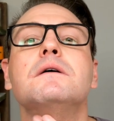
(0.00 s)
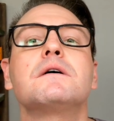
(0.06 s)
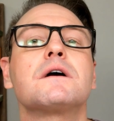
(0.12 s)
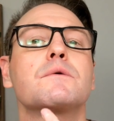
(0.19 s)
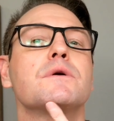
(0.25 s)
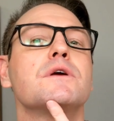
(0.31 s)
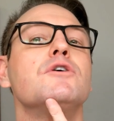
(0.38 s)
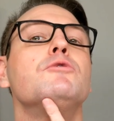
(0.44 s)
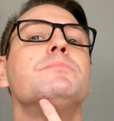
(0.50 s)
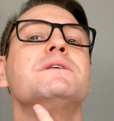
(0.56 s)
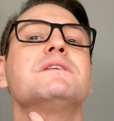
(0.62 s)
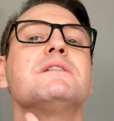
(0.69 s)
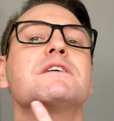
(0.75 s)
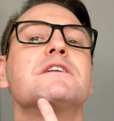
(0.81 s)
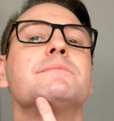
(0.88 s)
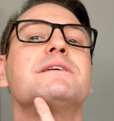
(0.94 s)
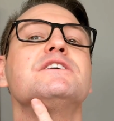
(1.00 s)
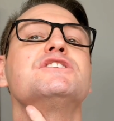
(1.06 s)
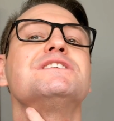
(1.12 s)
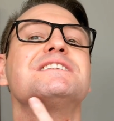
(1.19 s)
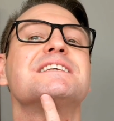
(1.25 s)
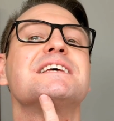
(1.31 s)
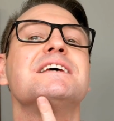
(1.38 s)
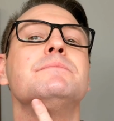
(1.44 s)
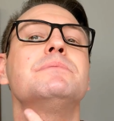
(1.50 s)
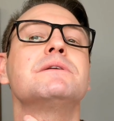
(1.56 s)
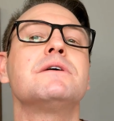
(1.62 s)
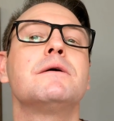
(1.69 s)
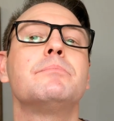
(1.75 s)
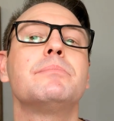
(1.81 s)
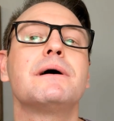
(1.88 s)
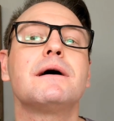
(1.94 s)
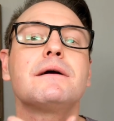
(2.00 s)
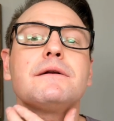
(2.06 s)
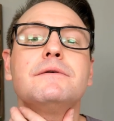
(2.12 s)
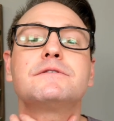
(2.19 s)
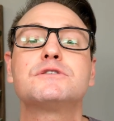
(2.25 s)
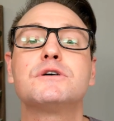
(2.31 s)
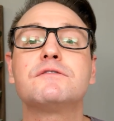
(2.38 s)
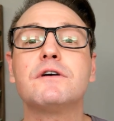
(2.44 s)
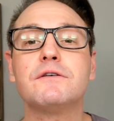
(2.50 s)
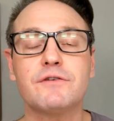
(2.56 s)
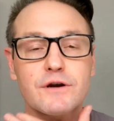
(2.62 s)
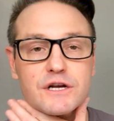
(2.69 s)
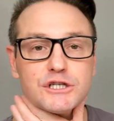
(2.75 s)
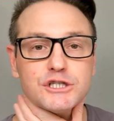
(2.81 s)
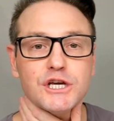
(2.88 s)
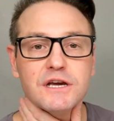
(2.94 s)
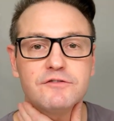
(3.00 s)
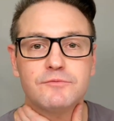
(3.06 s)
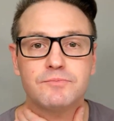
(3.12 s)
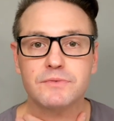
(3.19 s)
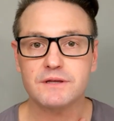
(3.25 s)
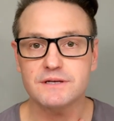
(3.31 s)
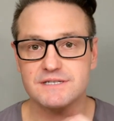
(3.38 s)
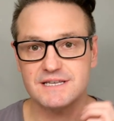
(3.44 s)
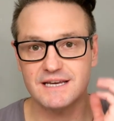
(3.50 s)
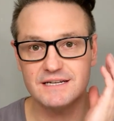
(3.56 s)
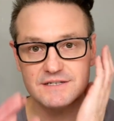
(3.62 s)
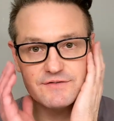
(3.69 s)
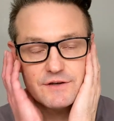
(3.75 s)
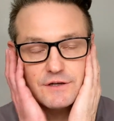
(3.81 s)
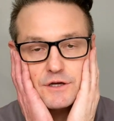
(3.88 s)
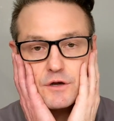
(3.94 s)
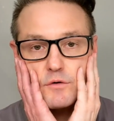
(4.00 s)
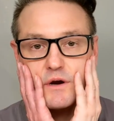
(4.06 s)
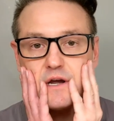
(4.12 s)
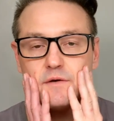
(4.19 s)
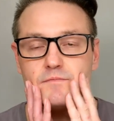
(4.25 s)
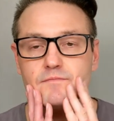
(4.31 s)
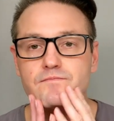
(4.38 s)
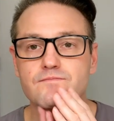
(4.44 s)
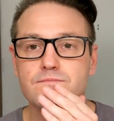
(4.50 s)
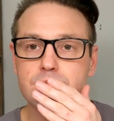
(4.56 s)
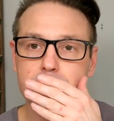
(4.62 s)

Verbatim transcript: I reopened a little bit, I should say, but not bad. So overall, very good shave. Skin is feeling great.